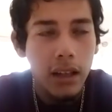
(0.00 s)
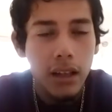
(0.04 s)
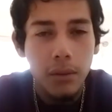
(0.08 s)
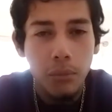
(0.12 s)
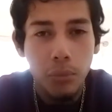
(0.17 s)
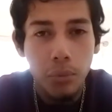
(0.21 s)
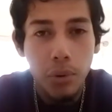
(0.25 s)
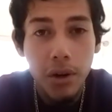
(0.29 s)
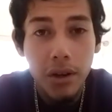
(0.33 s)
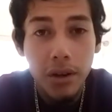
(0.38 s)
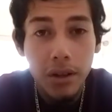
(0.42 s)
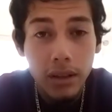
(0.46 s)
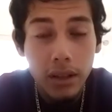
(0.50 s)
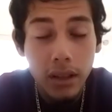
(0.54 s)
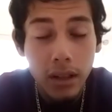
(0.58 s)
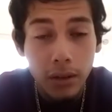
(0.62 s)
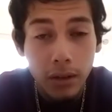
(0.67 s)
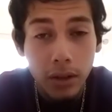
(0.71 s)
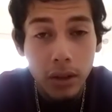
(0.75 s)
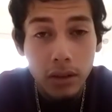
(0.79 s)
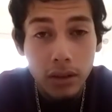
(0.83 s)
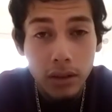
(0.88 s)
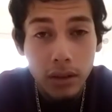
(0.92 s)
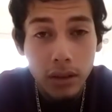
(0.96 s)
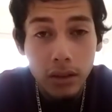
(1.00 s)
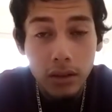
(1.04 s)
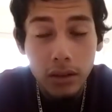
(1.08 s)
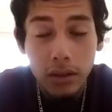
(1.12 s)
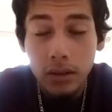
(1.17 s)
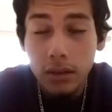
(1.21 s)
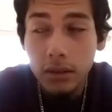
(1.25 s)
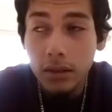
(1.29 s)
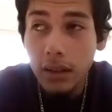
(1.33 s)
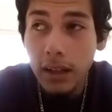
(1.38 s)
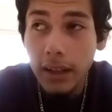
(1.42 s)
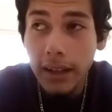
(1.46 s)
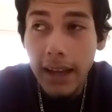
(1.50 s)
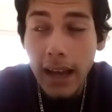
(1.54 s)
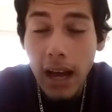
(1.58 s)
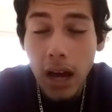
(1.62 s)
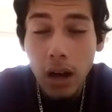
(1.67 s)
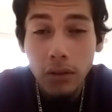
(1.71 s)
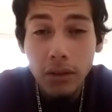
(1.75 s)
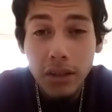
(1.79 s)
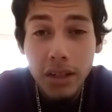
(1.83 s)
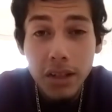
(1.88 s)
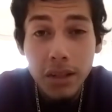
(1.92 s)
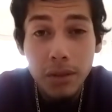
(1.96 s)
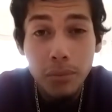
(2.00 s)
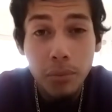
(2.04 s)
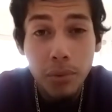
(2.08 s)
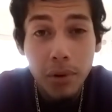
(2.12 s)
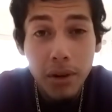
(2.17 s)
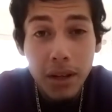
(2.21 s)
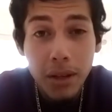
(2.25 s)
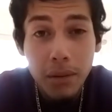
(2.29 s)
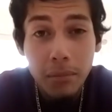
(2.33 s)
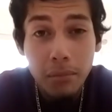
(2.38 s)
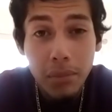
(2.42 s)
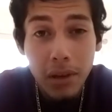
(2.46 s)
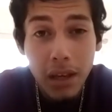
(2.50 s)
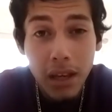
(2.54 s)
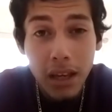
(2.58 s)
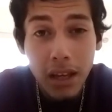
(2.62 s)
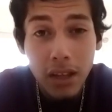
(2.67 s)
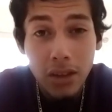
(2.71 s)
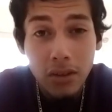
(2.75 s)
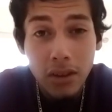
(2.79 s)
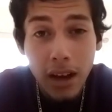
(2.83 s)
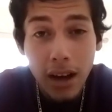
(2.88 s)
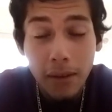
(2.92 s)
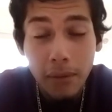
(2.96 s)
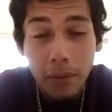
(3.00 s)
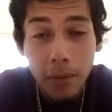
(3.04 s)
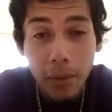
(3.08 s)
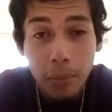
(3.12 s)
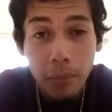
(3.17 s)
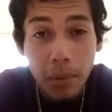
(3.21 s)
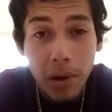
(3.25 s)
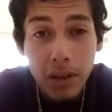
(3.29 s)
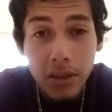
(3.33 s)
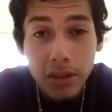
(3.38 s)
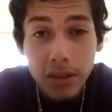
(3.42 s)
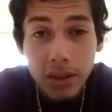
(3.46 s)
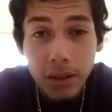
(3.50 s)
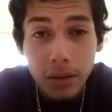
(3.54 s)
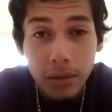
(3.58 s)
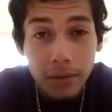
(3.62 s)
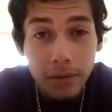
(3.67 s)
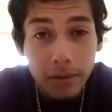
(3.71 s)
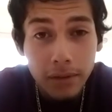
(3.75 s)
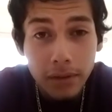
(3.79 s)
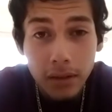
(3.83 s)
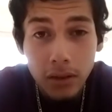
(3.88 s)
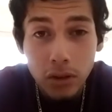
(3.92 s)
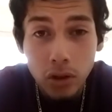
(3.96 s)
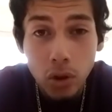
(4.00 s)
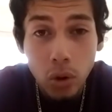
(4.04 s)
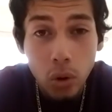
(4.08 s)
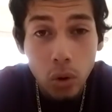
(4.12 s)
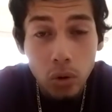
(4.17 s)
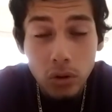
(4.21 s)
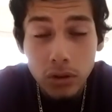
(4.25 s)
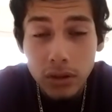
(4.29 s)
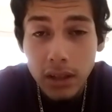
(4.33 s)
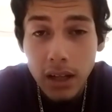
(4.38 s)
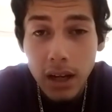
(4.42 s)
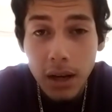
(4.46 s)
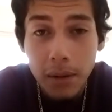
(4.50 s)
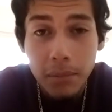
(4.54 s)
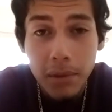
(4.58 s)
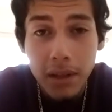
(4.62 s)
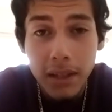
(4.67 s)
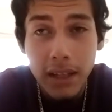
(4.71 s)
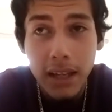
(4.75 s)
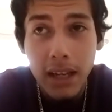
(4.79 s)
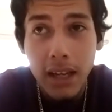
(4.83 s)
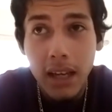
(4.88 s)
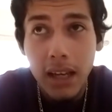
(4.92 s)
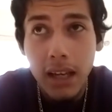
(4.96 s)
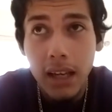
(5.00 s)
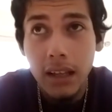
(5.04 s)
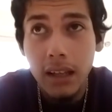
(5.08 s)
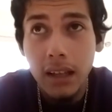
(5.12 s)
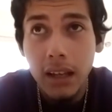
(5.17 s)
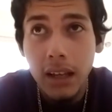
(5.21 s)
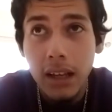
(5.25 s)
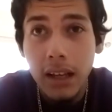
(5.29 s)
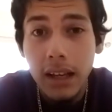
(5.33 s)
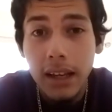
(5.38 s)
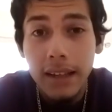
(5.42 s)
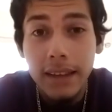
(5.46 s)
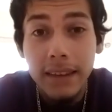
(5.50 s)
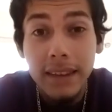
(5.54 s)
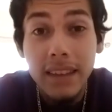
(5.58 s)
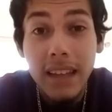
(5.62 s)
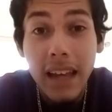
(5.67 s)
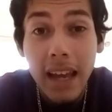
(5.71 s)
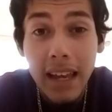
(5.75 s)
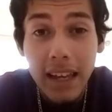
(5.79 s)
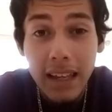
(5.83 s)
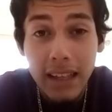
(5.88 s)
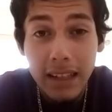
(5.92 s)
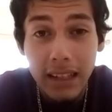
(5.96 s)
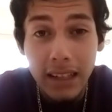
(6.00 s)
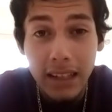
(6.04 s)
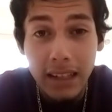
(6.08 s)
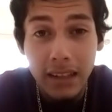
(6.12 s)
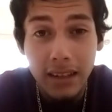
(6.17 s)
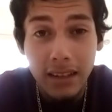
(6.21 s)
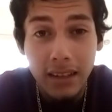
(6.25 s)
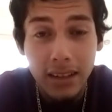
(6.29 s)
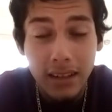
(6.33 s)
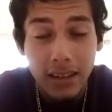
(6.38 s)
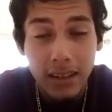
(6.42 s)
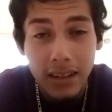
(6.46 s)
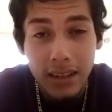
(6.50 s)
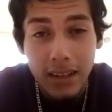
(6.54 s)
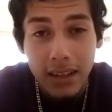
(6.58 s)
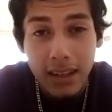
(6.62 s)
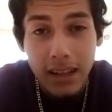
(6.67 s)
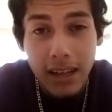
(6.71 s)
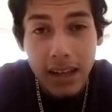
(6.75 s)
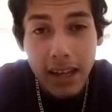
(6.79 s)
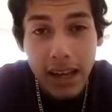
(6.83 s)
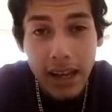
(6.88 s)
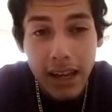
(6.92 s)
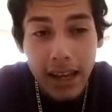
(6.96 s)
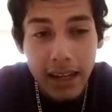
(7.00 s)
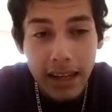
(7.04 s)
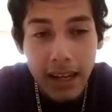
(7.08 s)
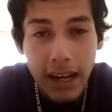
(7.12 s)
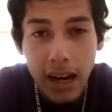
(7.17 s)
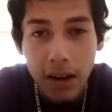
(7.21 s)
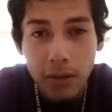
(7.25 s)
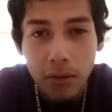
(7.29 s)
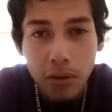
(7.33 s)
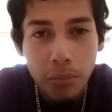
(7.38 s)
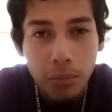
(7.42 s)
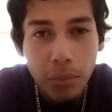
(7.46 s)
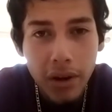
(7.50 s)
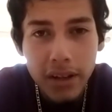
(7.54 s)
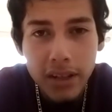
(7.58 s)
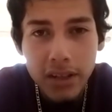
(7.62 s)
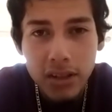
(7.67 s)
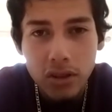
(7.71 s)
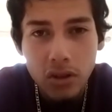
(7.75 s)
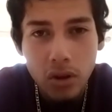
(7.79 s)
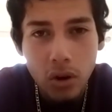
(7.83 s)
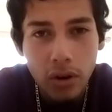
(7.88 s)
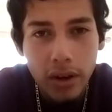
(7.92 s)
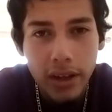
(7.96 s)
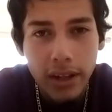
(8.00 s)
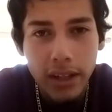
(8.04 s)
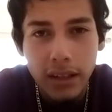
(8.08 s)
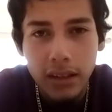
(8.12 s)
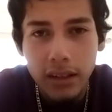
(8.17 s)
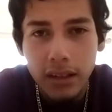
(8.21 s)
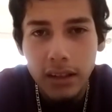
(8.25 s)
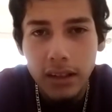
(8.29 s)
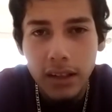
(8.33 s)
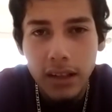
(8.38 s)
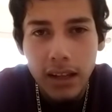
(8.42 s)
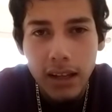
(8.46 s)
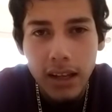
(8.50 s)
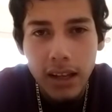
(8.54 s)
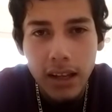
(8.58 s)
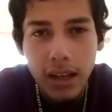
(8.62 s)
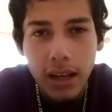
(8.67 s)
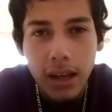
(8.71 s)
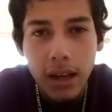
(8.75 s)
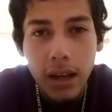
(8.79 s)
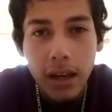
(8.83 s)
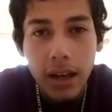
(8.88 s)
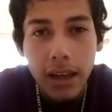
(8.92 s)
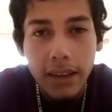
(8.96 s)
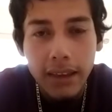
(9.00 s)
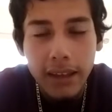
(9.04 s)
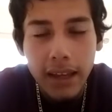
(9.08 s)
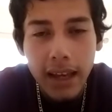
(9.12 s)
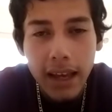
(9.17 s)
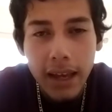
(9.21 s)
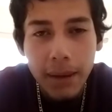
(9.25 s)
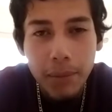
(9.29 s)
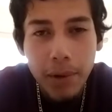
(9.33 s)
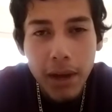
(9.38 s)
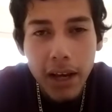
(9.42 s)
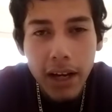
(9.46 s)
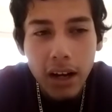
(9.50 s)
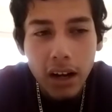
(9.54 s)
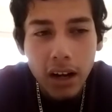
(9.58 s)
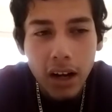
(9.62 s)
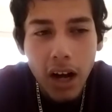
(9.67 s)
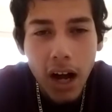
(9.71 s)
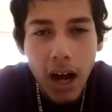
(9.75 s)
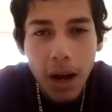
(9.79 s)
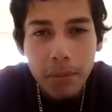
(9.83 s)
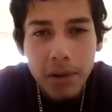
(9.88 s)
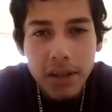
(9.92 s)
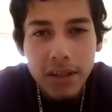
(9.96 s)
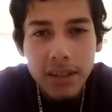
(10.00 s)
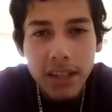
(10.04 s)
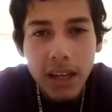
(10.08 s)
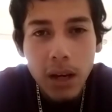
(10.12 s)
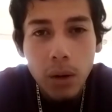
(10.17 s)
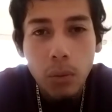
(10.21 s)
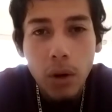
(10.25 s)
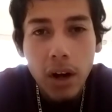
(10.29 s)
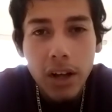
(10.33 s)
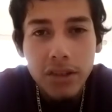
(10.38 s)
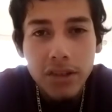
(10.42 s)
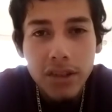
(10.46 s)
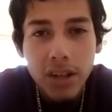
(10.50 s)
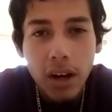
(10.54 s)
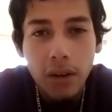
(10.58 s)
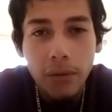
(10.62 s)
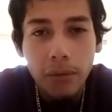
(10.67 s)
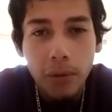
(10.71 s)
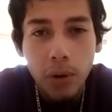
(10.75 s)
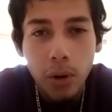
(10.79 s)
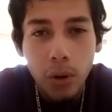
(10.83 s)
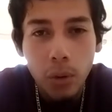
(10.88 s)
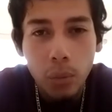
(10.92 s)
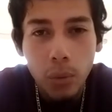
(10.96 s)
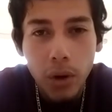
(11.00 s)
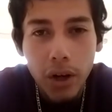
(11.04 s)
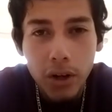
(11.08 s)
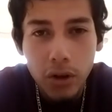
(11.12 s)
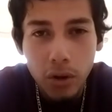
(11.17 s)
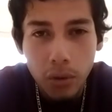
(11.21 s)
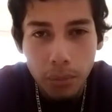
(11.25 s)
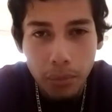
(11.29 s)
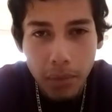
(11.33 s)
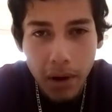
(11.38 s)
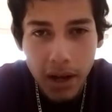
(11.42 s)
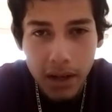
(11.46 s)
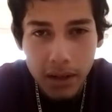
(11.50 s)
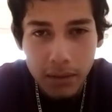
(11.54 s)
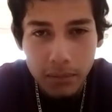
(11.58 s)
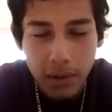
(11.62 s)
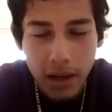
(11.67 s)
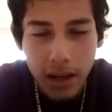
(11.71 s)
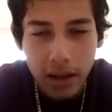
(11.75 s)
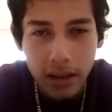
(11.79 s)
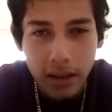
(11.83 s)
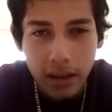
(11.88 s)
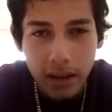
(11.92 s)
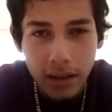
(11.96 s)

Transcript: The county is pretty big. You have a bunch of dudes coming in daily, and everybody's knowing. And they make a comment saying, watch out for Güero Parma.